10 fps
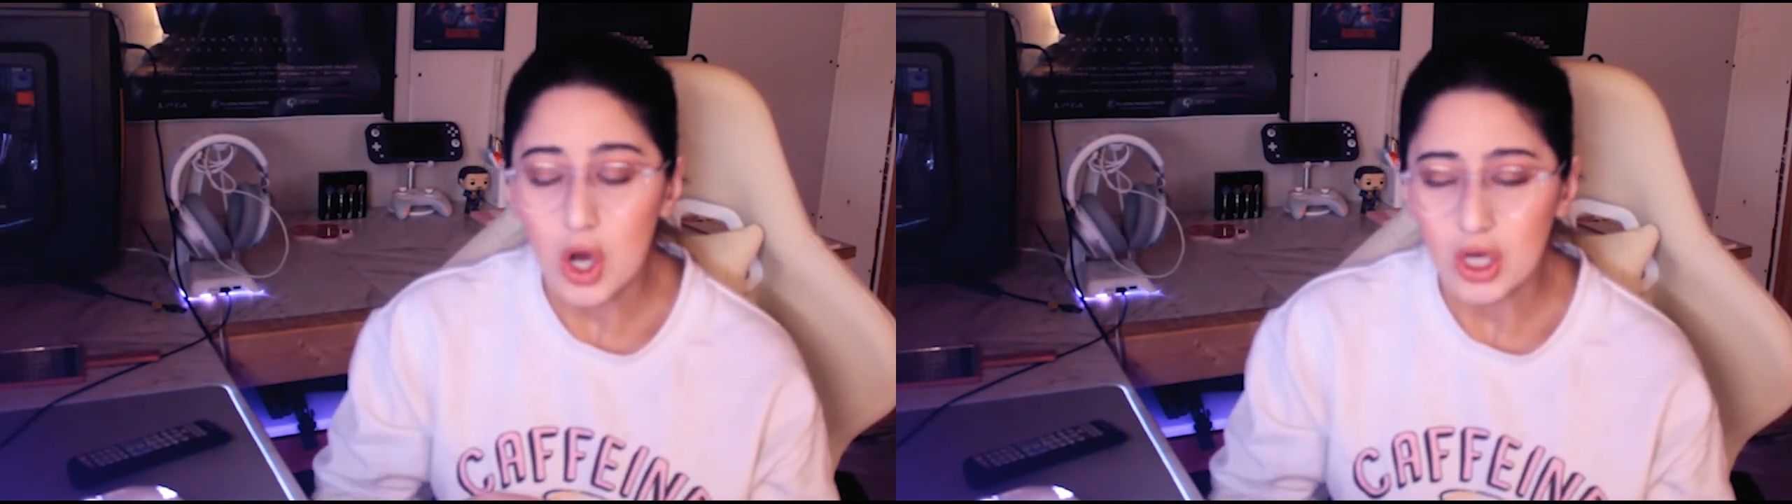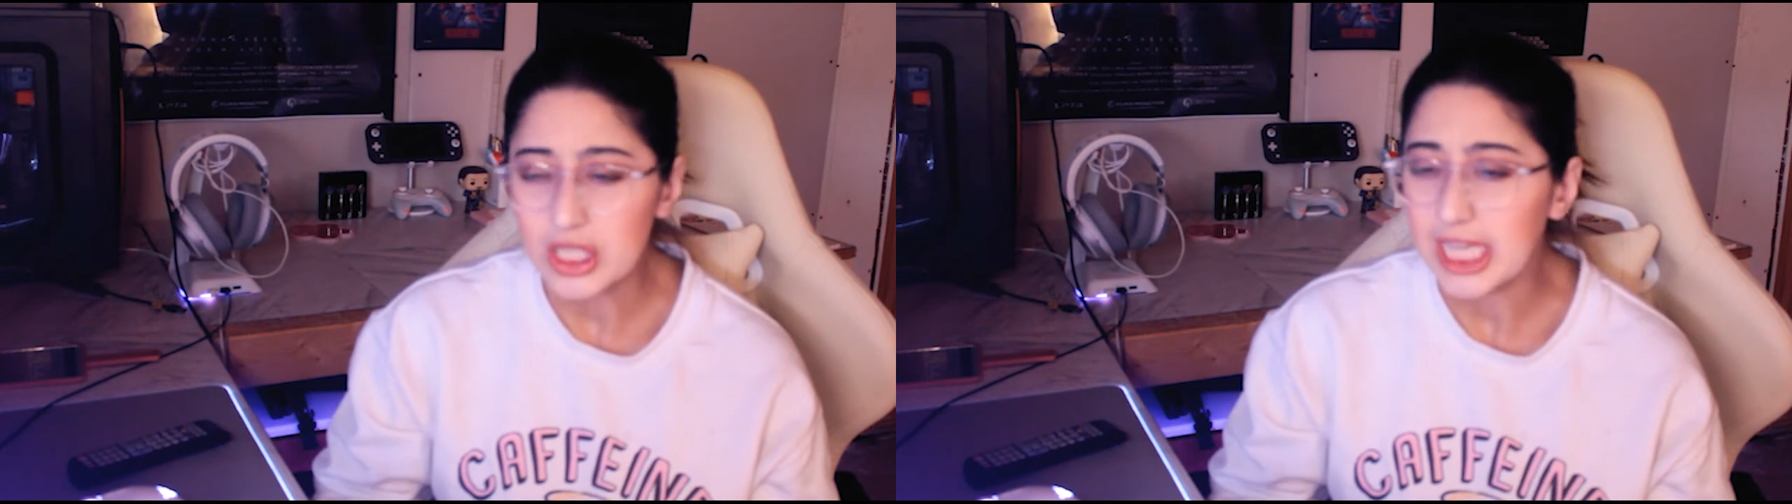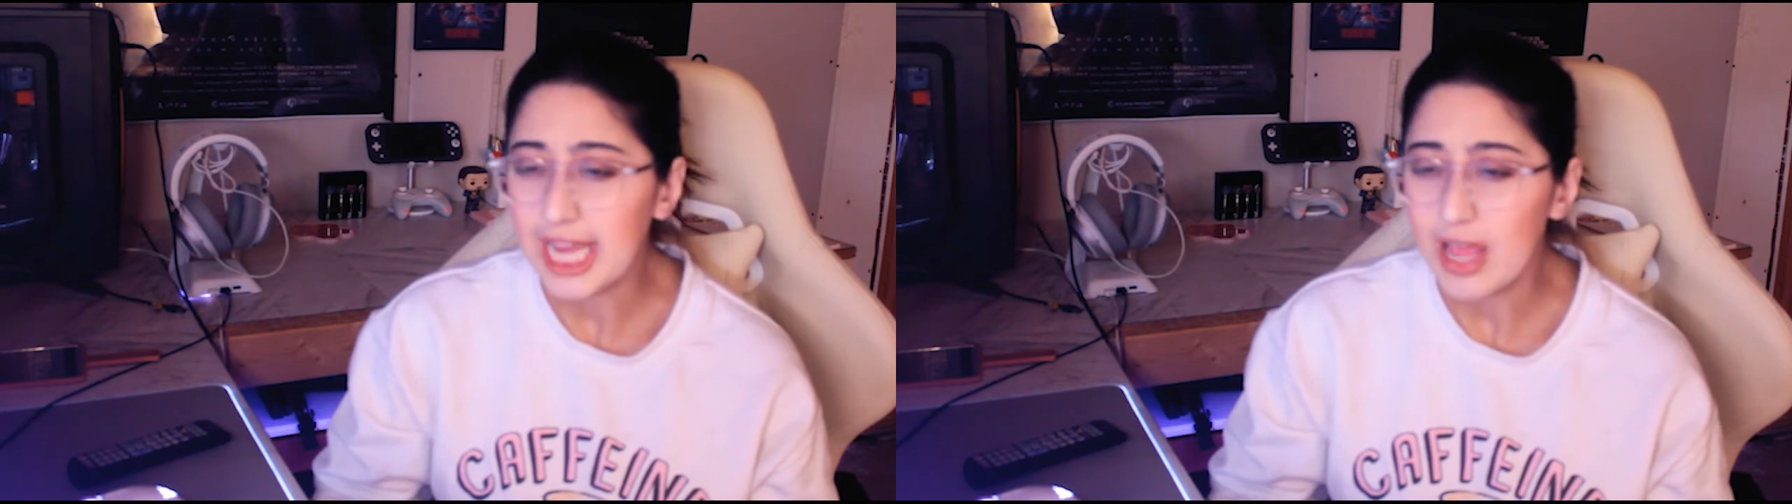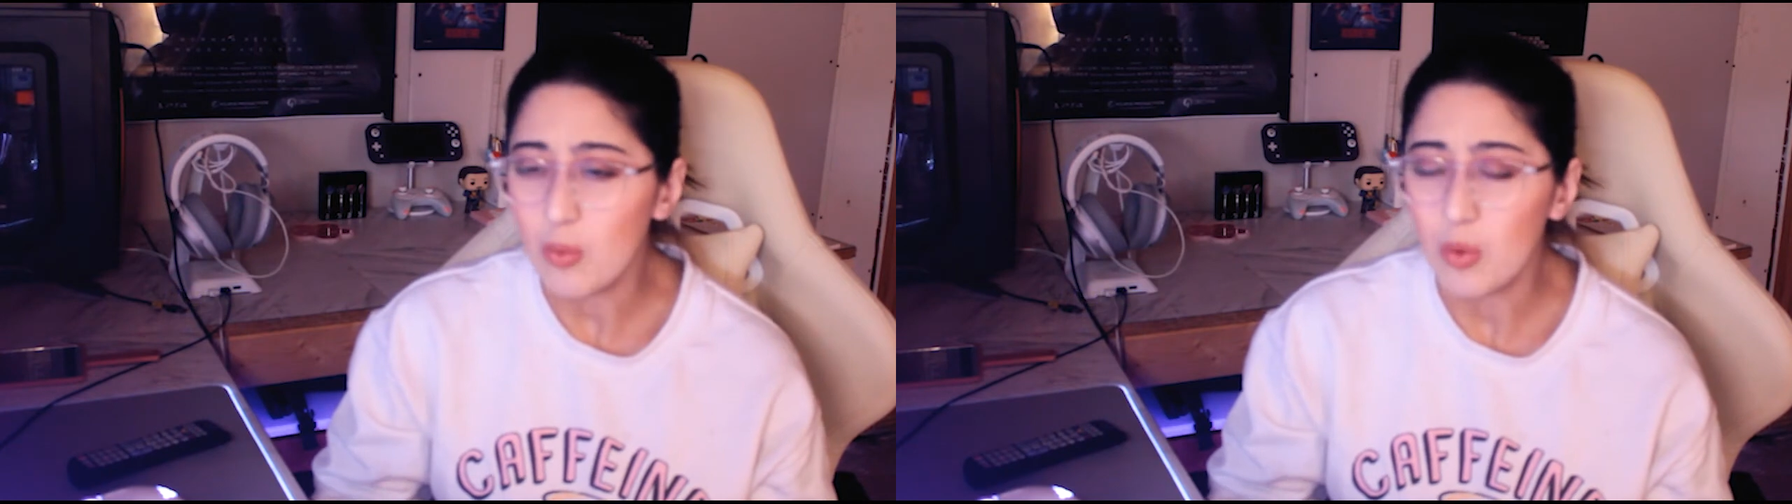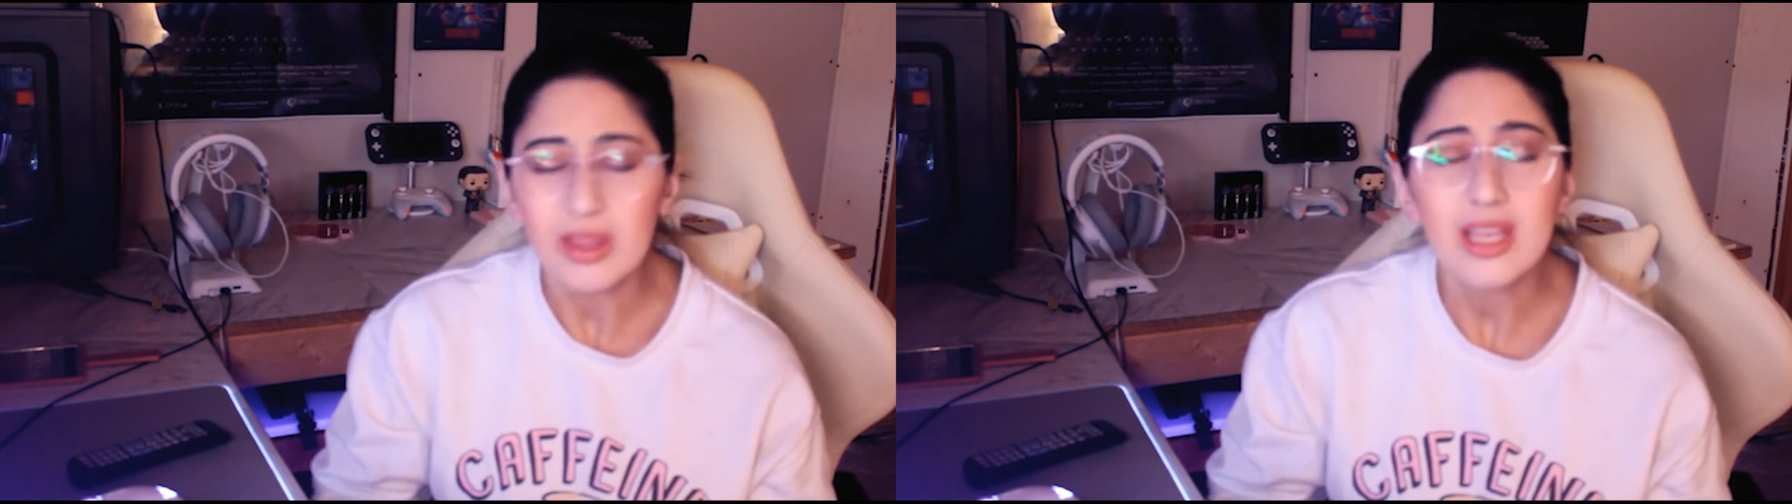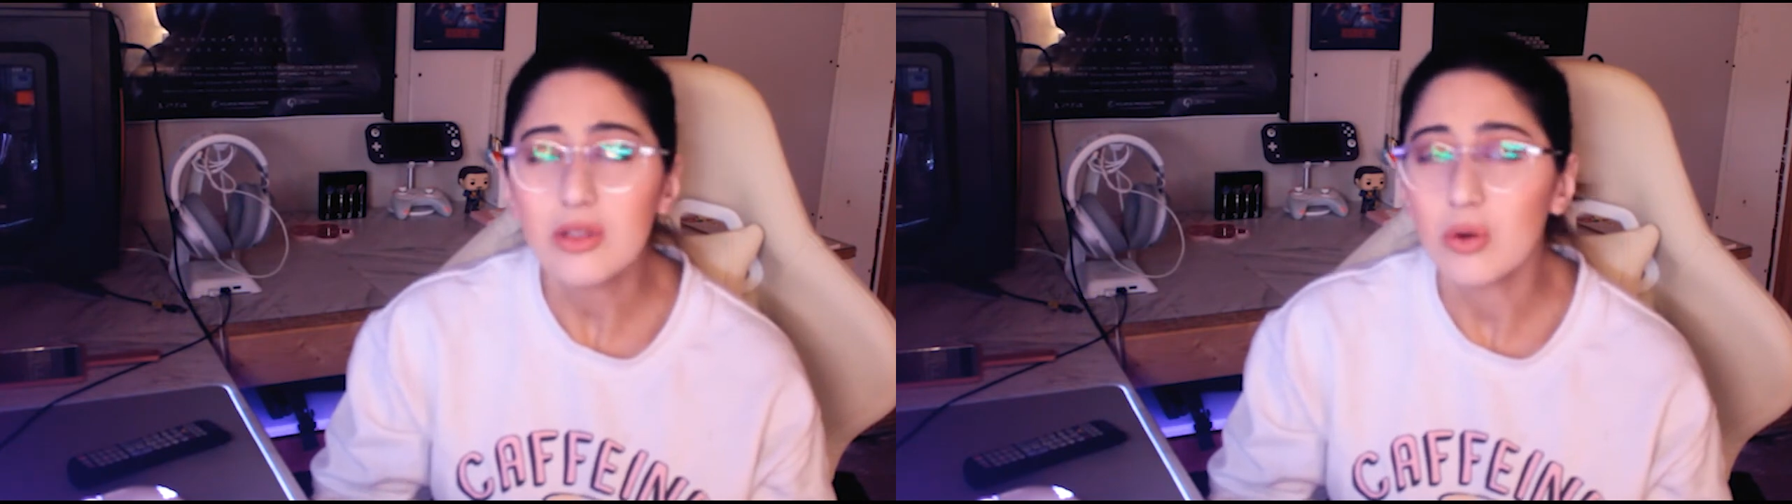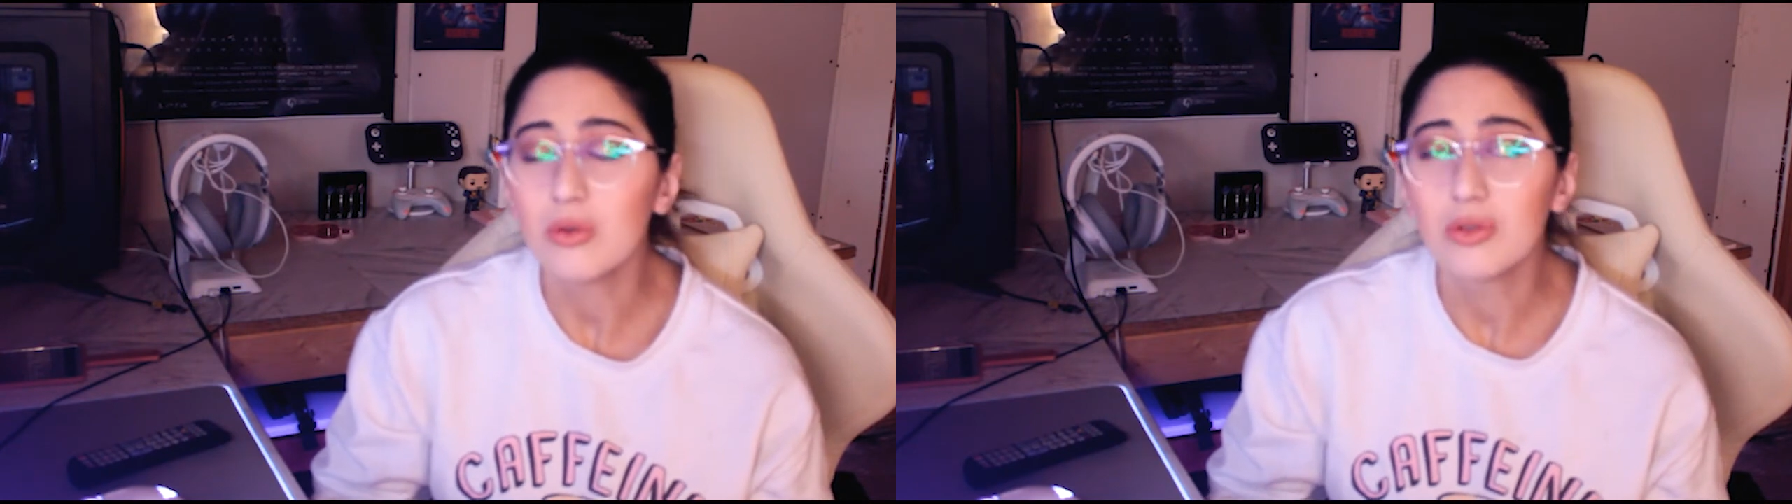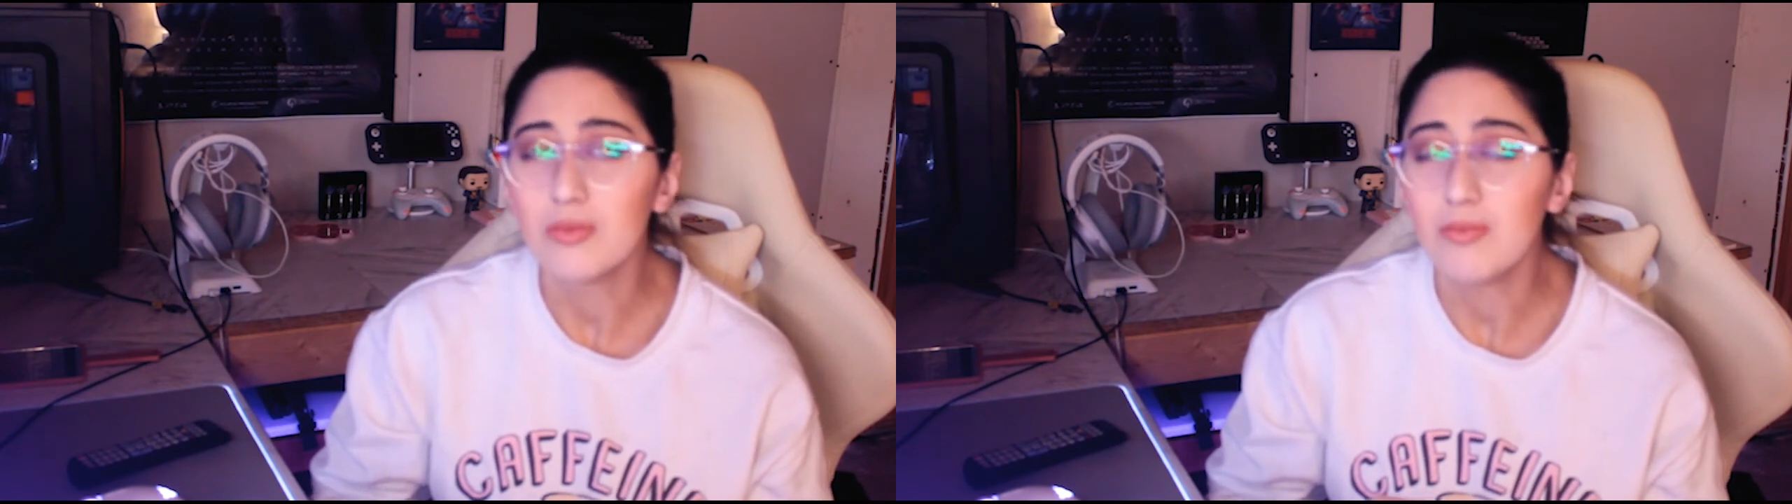haunting, and one that told